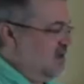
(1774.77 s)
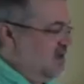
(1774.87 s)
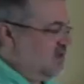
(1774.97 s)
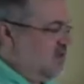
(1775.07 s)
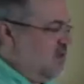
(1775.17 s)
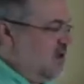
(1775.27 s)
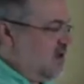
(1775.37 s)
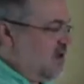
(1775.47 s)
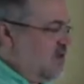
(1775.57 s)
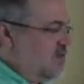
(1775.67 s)
So one
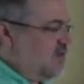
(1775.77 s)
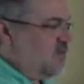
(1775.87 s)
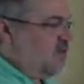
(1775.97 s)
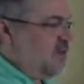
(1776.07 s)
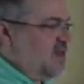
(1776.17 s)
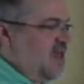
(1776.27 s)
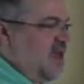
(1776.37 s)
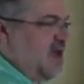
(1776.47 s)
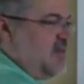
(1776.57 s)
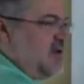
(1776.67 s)
goes to forming the
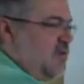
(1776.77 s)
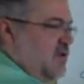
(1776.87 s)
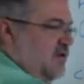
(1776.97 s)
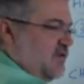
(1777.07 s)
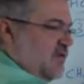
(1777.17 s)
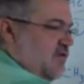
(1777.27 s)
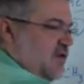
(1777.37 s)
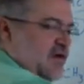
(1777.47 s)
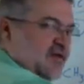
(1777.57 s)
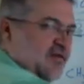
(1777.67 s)
amide, one's
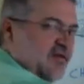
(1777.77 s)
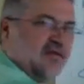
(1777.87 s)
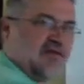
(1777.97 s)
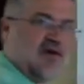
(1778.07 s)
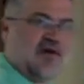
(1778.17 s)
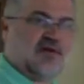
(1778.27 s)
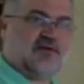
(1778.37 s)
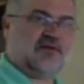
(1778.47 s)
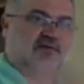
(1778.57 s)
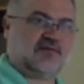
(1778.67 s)
converted to the salt,
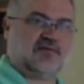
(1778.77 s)
and